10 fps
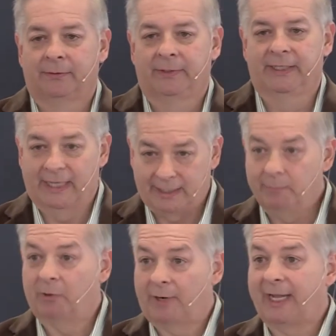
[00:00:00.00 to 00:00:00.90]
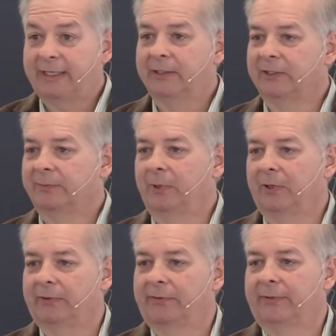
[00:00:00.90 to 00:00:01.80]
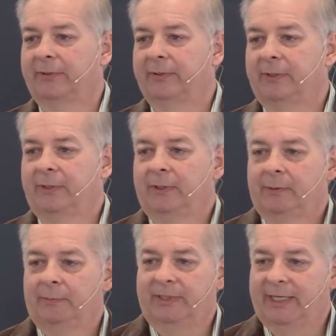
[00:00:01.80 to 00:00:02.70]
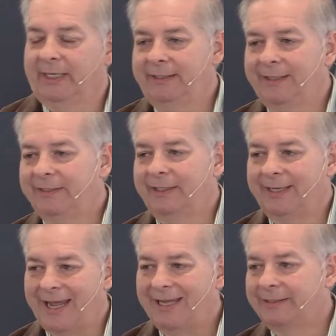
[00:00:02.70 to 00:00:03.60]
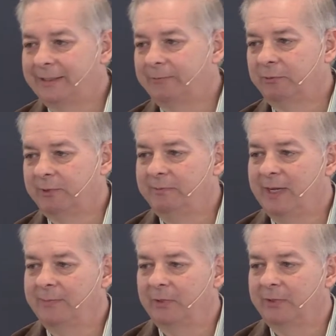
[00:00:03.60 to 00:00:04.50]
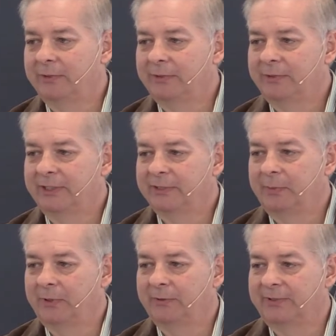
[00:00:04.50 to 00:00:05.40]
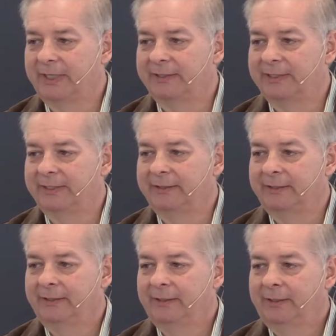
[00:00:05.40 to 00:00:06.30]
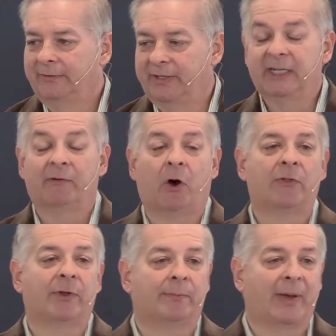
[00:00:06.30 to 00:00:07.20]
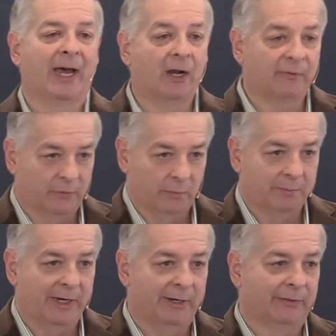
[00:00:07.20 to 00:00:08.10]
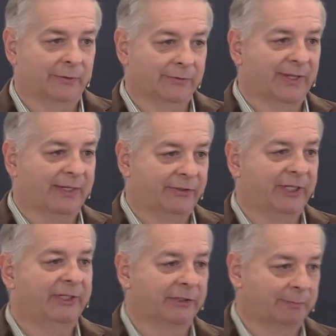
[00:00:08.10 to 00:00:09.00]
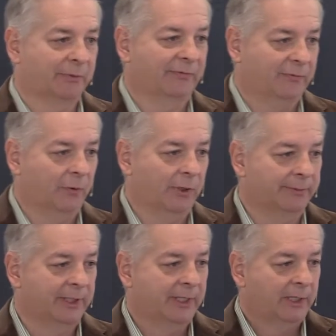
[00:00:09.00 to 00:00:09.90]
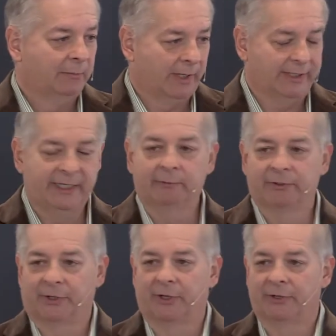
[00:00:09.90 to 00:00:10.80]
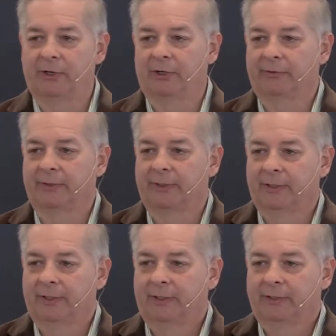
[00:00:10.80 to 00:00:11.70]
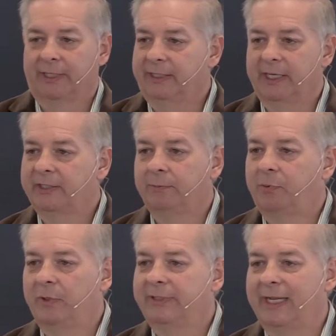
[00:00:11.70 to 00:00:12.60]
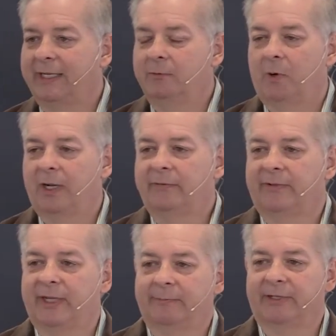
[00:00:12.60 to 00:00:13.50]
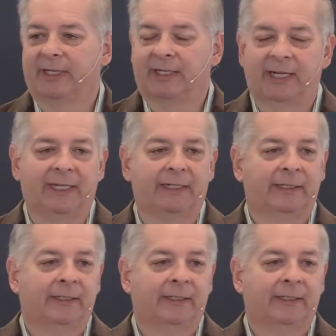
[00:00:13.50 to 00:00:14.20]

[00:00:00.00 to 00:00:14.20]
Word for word: He had a miraculous birth. But yet he doesn't ask them to remember his birth, does he? Think of all the powerful miracles that Jesus performed while he was on earth. Yet he doesn't point to any one of them and say, hey,